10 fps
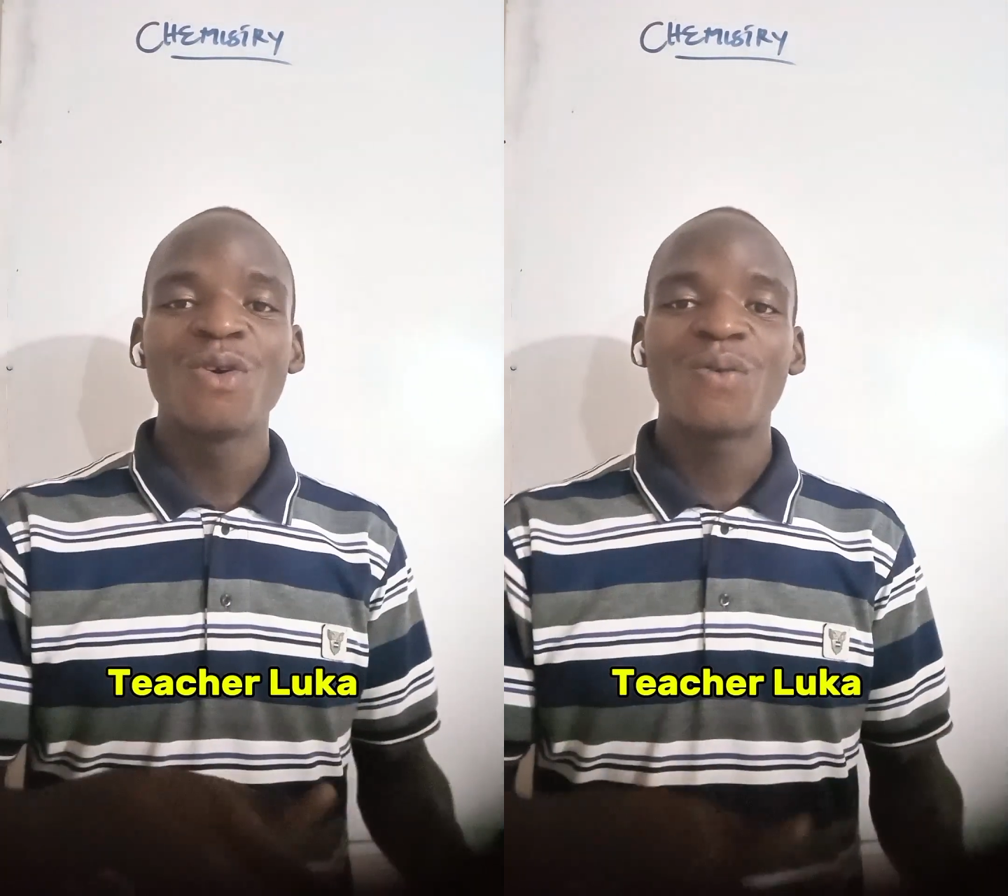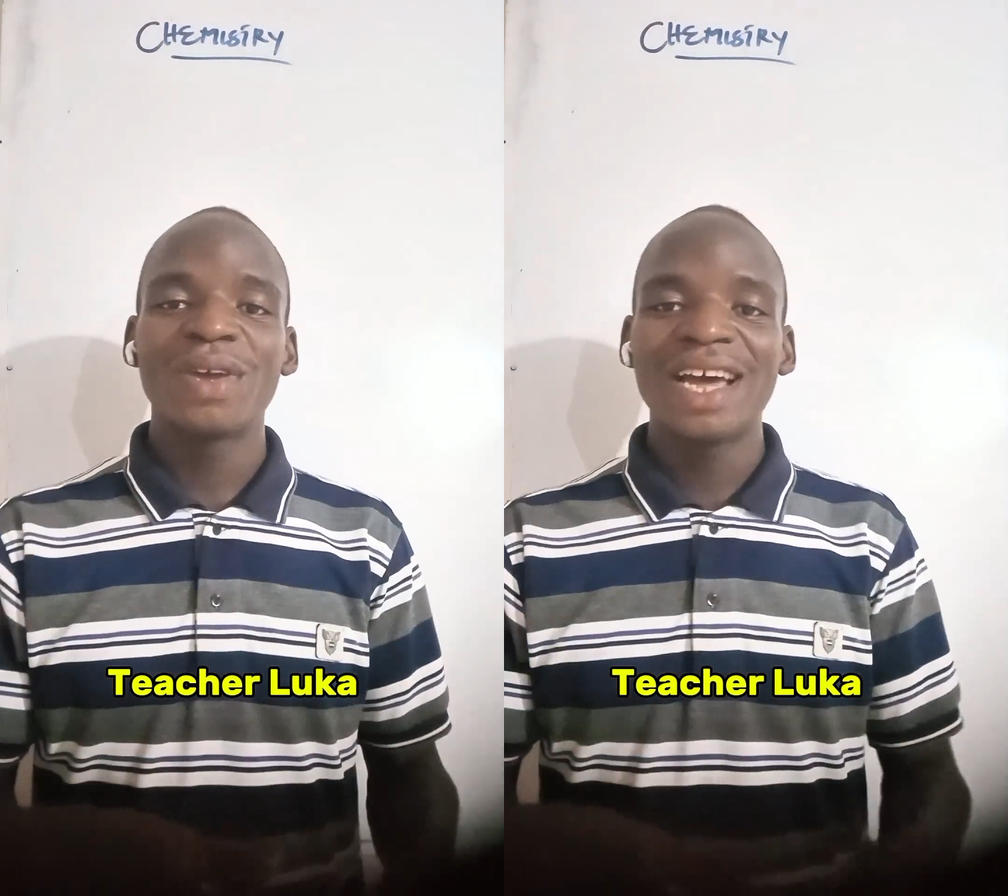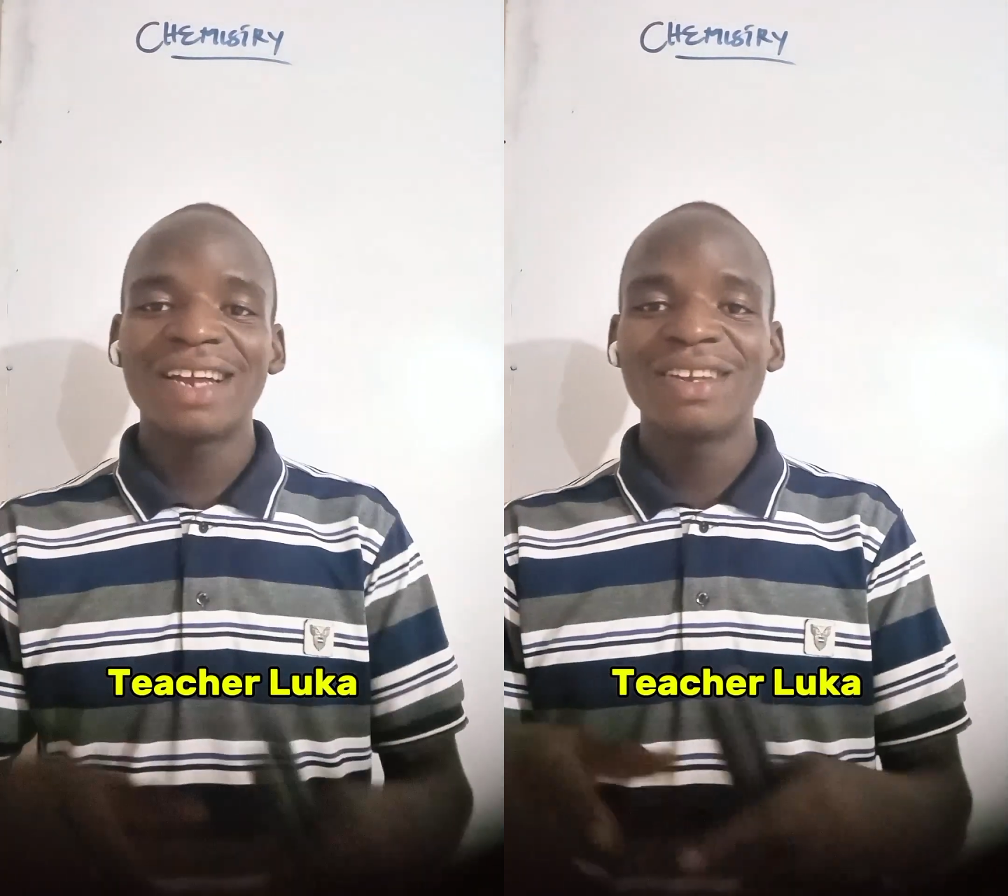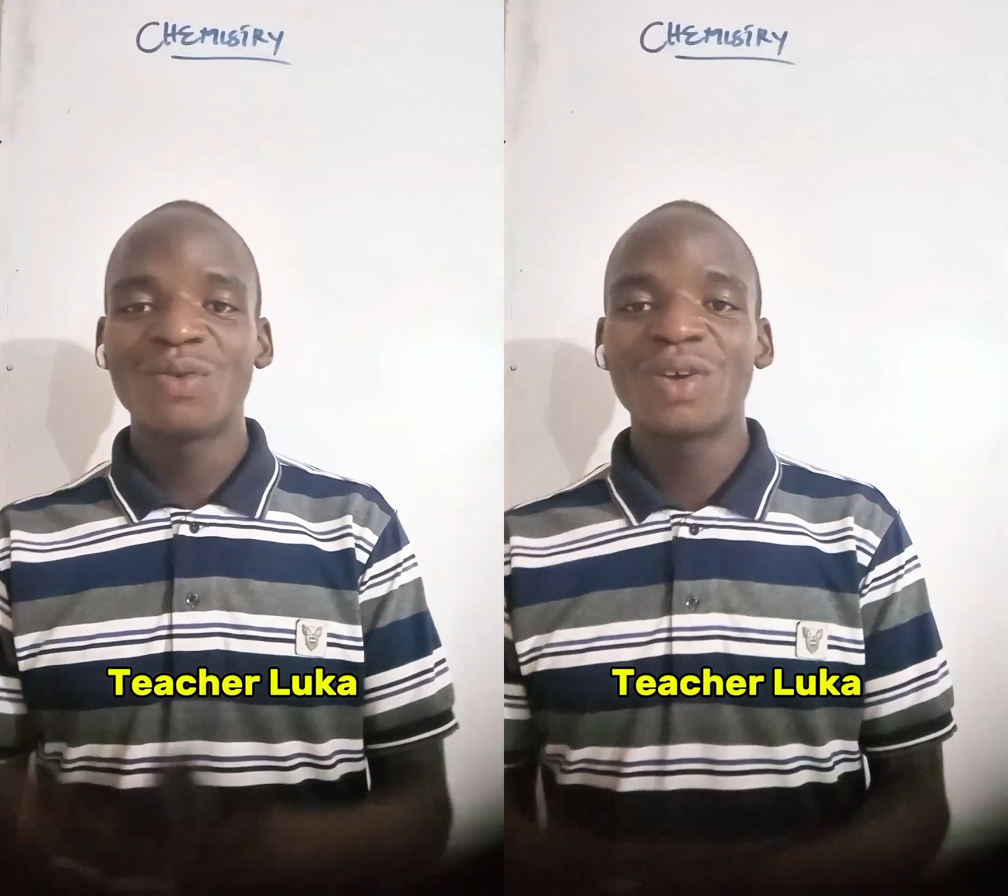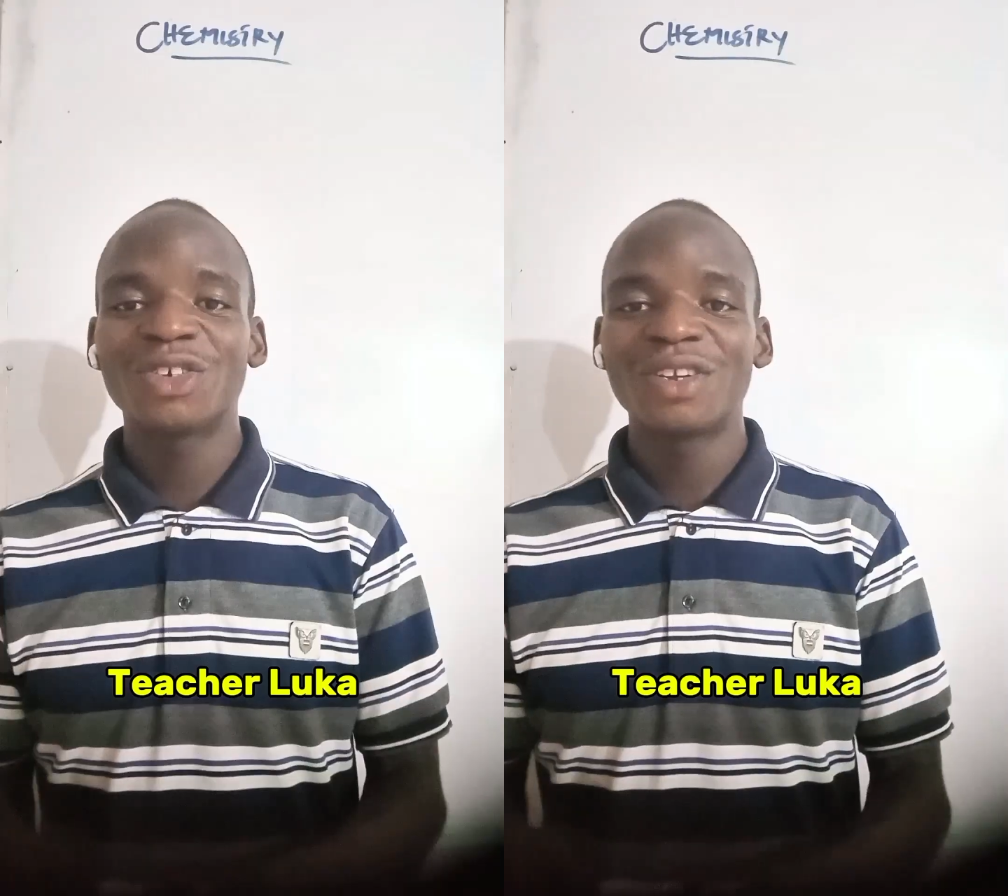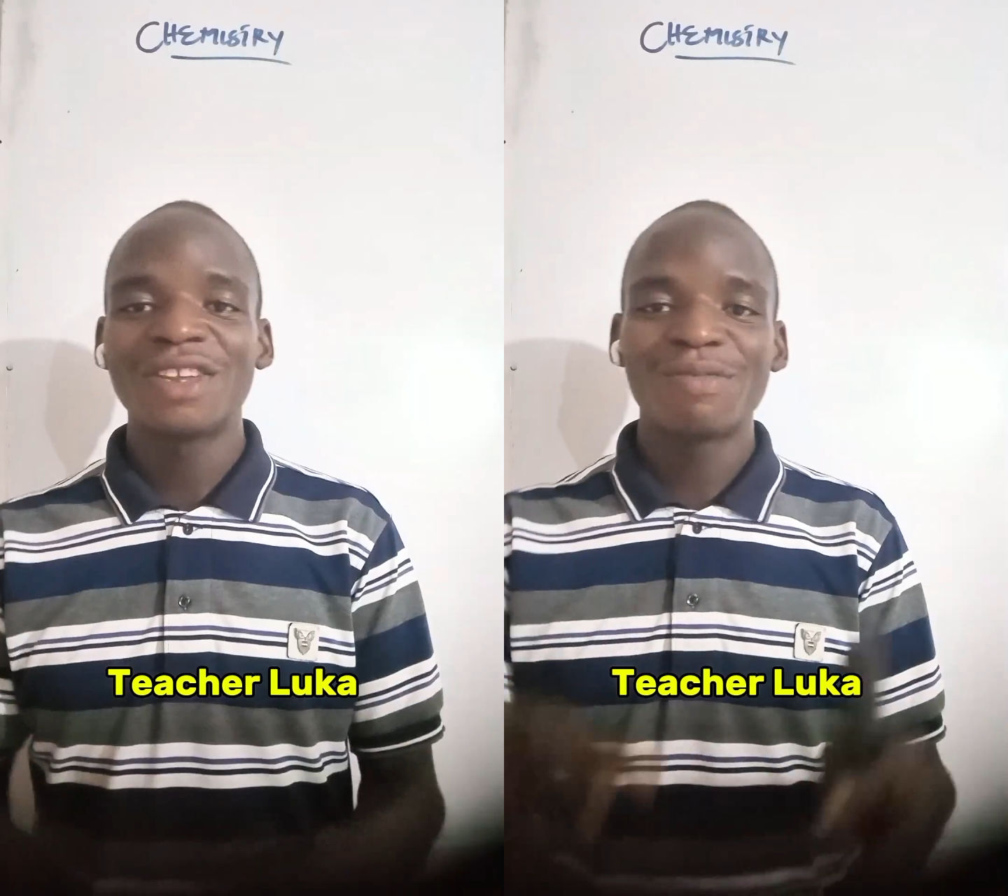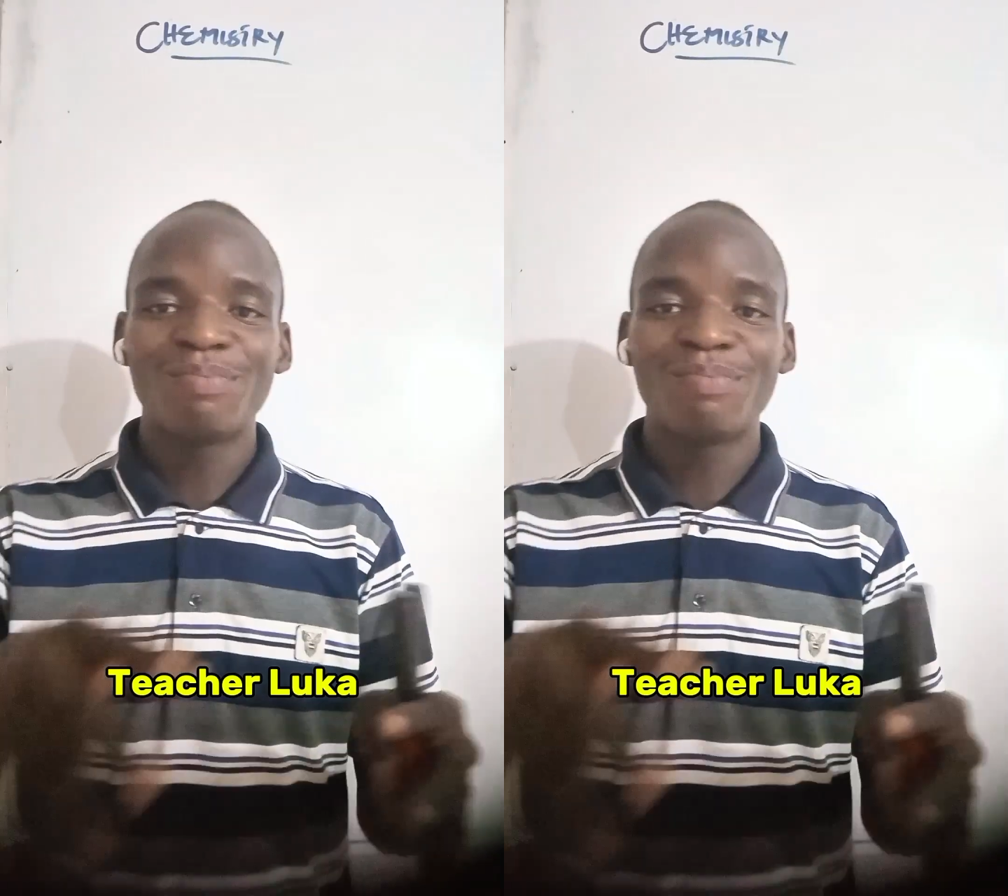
whether an equation is